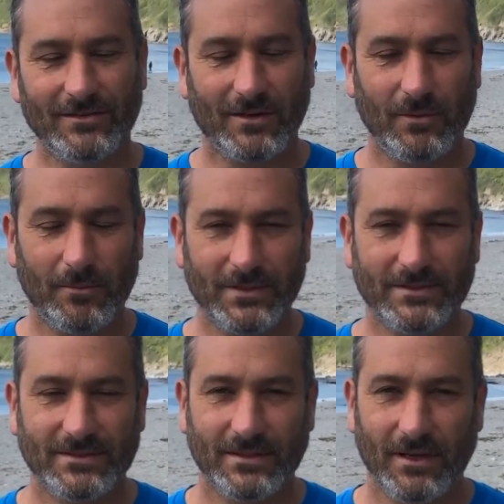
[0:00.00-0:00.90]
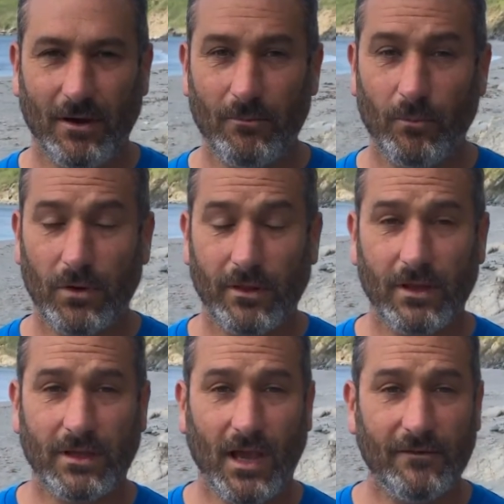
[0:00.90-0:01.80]
I'm Jeremy Roberts. So I'm one of
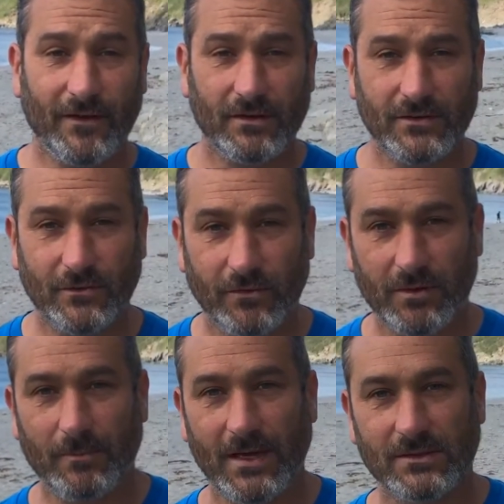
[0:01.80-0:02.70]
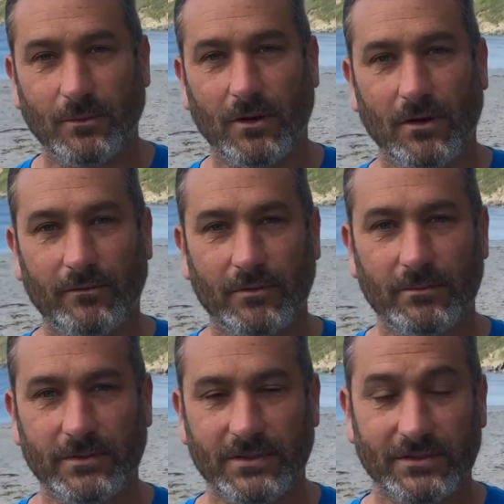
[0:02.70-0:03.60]
the co-founders of Three Bays Wildlife
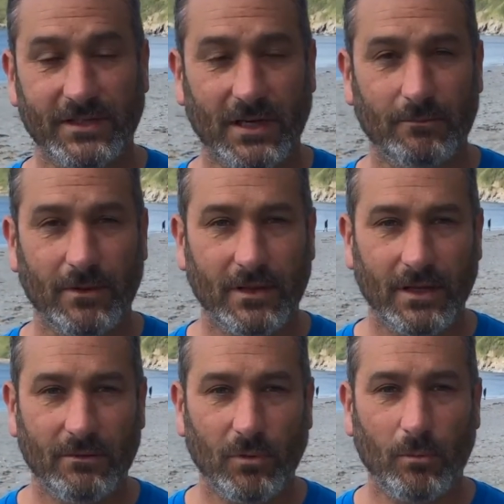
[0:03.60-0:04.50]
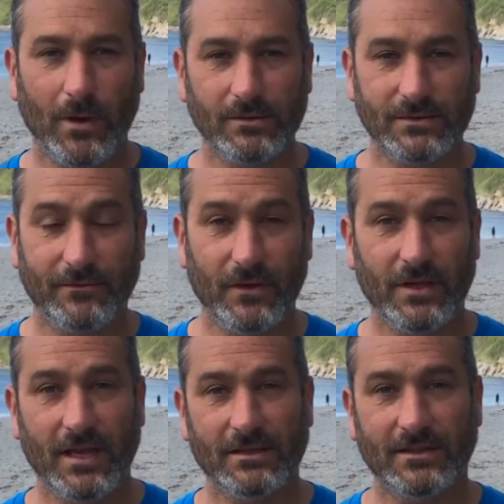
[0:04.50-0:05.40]
Group, which I set up with Rob Wells a few
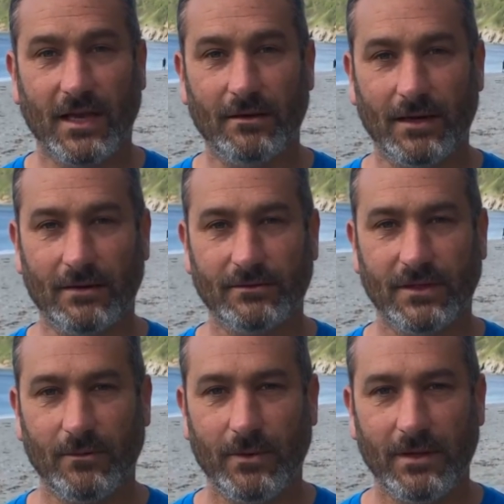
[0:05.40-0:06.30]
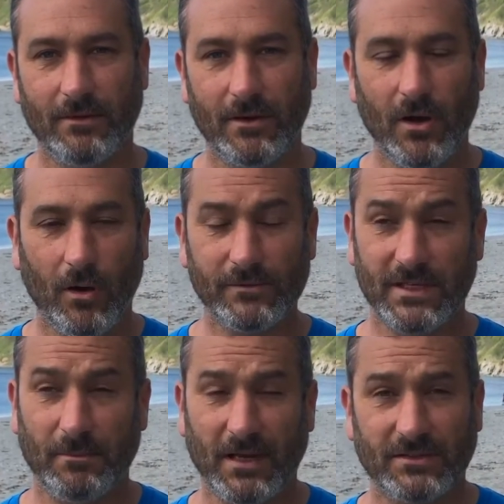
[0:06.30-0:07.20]
years ago now. So we're
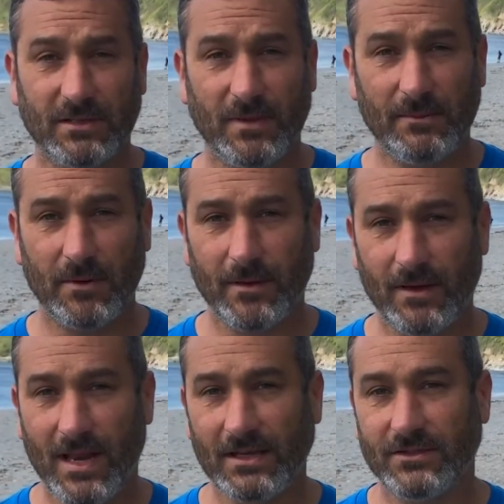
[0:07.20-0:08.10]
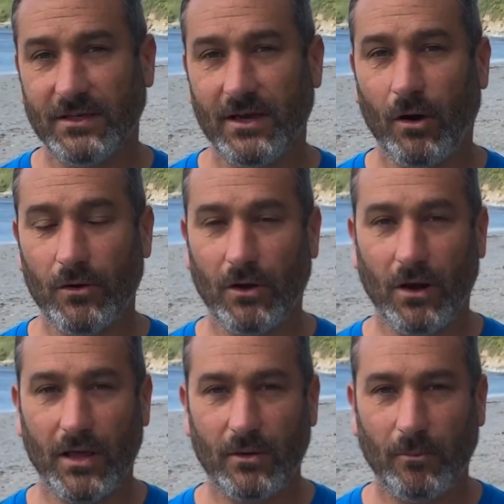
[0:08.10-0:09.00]
obviously passionate people about nature on our
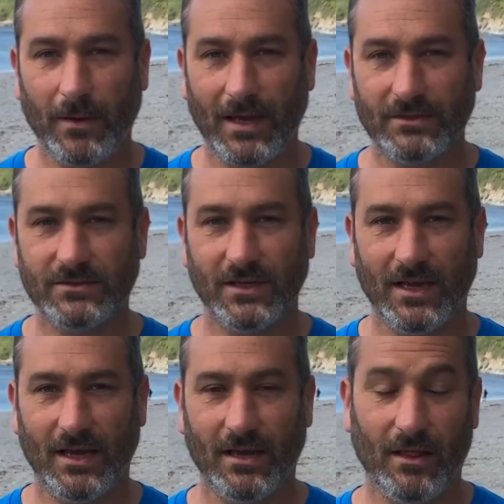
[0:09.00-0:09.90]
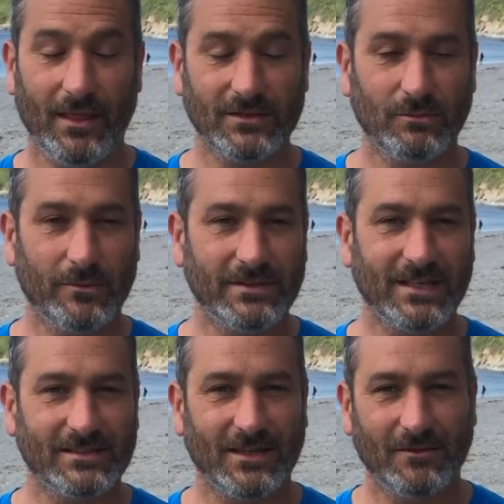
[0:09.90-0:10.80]
local patch, and that's why we
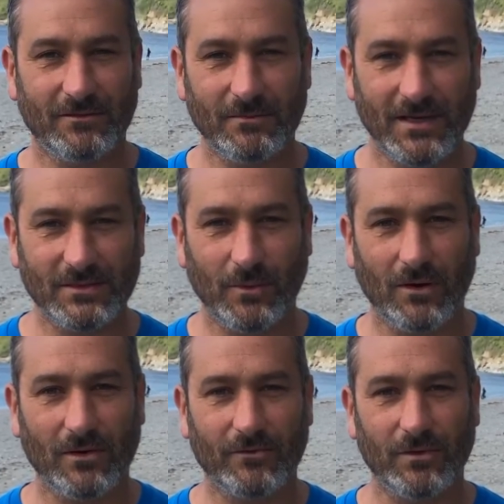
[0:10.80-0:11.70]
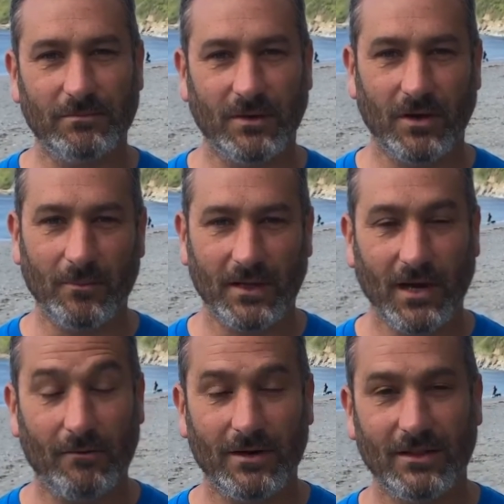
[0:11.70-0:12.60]
set up Three Bays Wildlife Group, and I'm
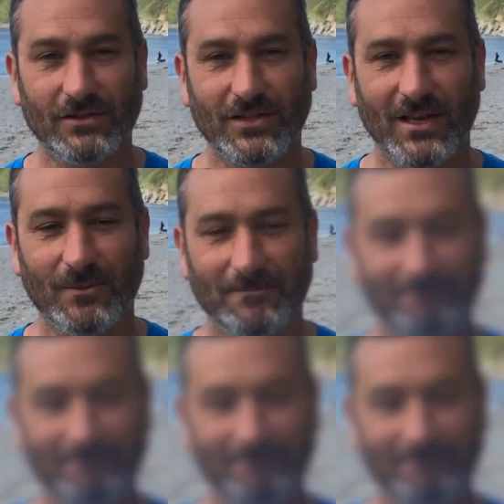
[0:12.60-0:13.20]
currently the chairman.